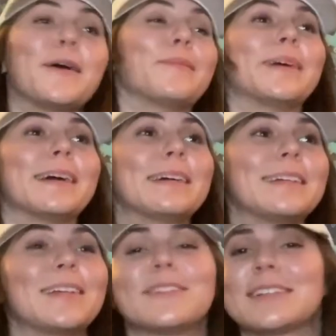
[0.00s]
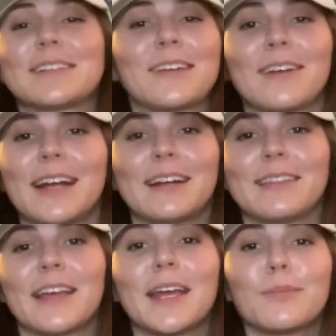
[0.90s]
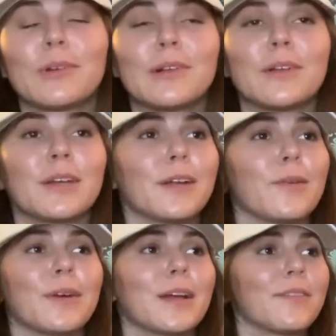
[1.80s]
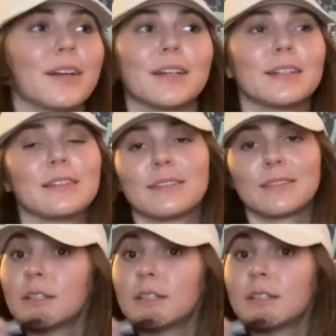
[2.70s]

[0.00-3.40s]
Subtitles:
But even just to write a label, you know, whatever it is,